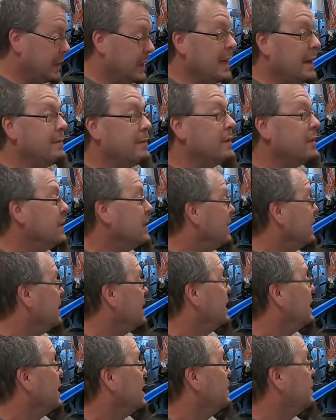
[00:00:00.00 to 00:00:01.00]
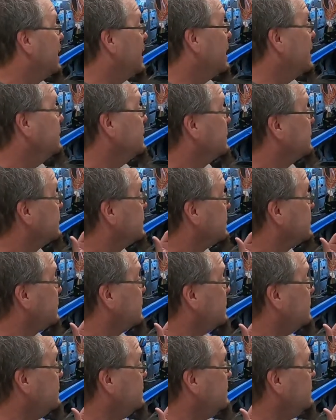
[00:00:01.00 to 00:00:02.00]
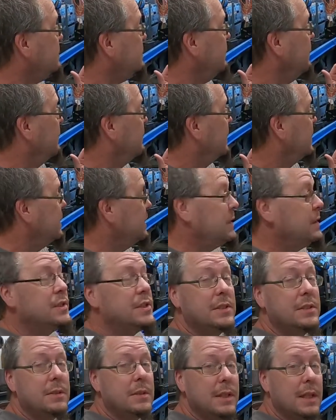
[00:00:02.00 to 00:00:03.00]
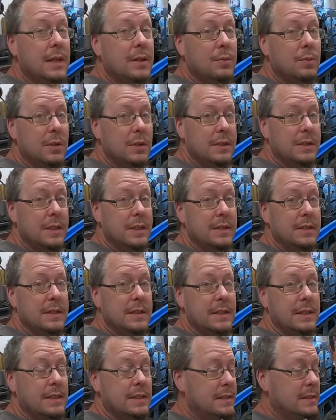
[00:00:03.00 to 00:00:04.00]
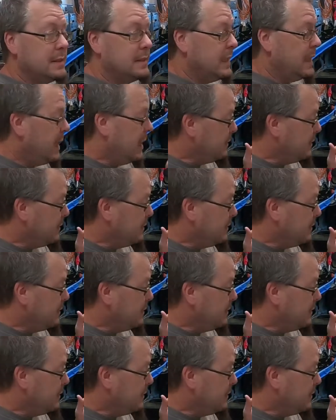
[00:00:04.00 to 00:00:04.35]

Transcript: Whatever, but there's still a lot of work done to this,